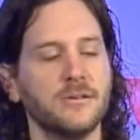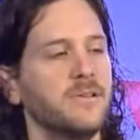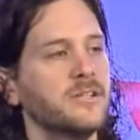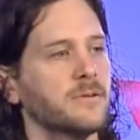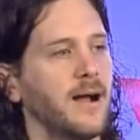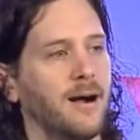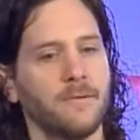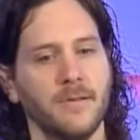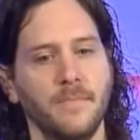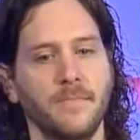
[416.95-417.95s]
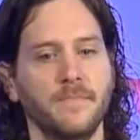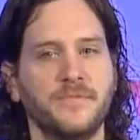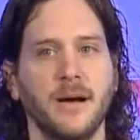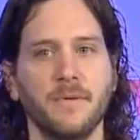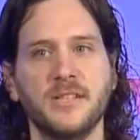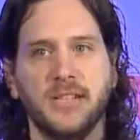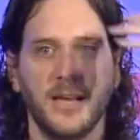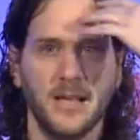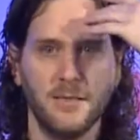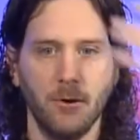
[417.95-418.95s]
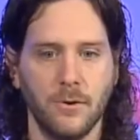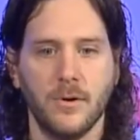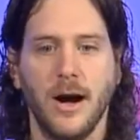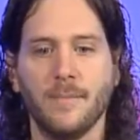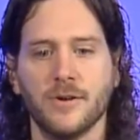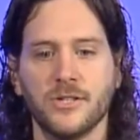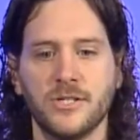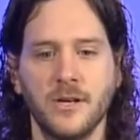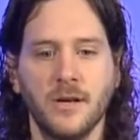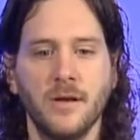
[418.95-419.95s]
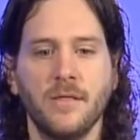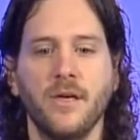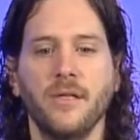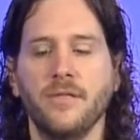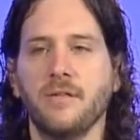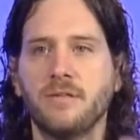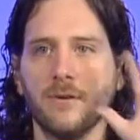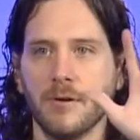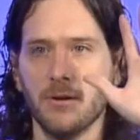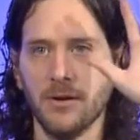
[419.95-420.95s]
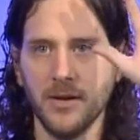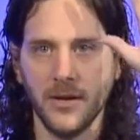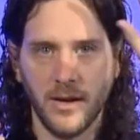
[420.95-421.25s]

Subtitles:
so these are algorithms that we see in local commerce. The third